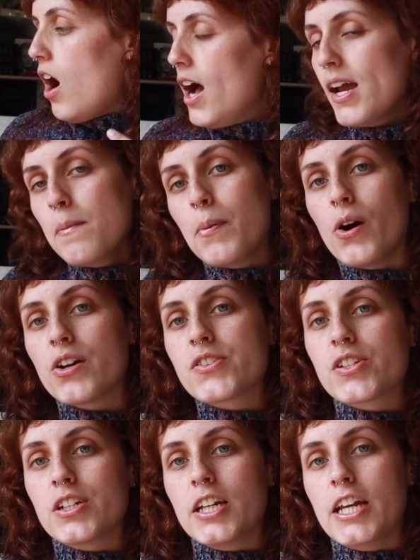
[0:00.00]
I
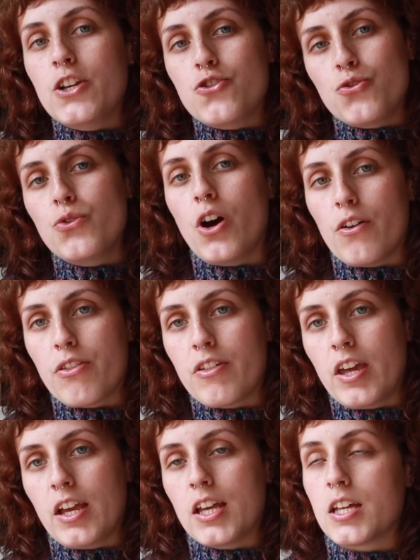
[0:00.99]
personally do not
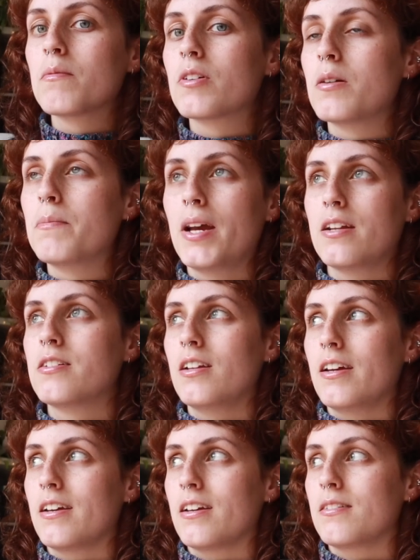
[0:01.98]
think, compared to
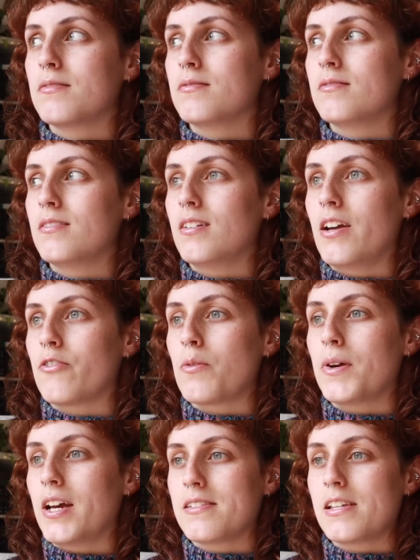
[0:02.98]
like
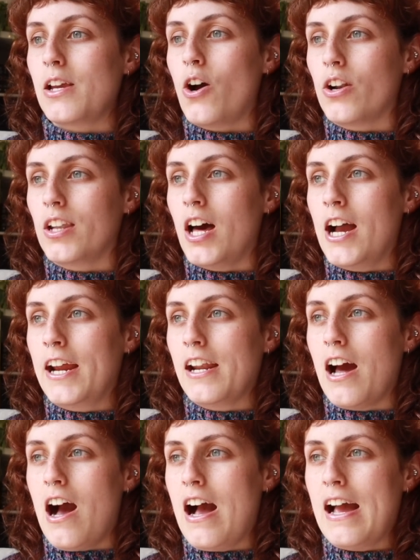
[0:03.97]
everyone I see online,
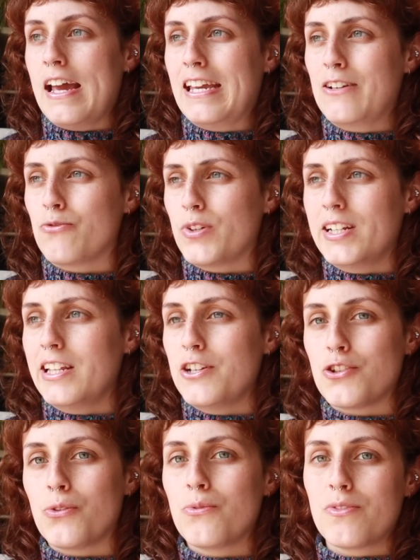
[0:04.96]
I really
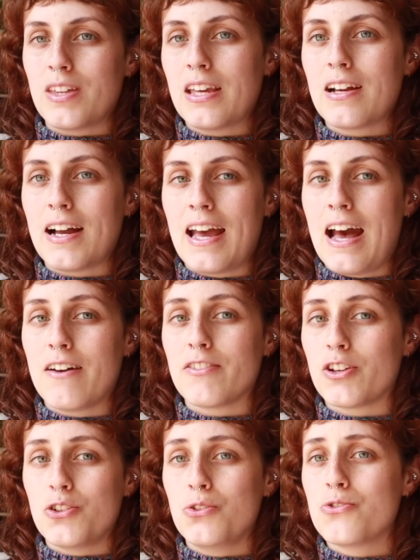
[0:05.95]
don't think I have
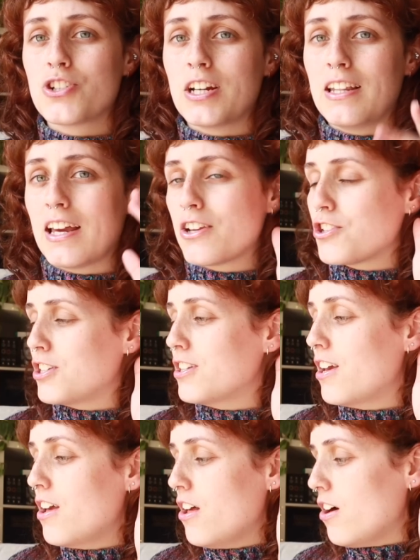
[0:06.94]
a huge
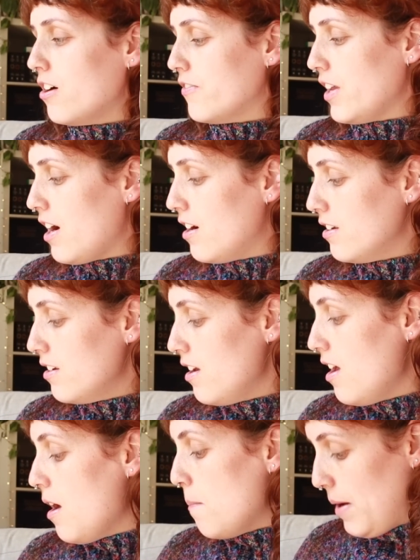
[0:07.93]
collection of yarn,
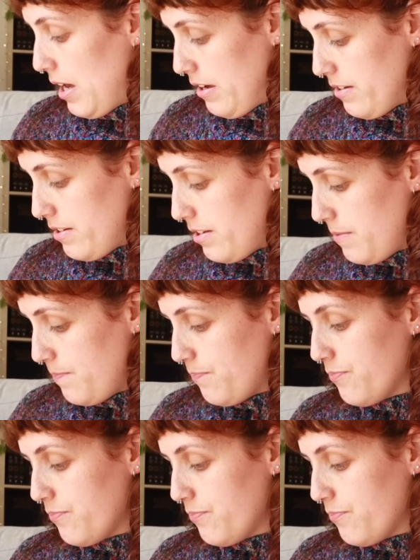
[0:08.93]
but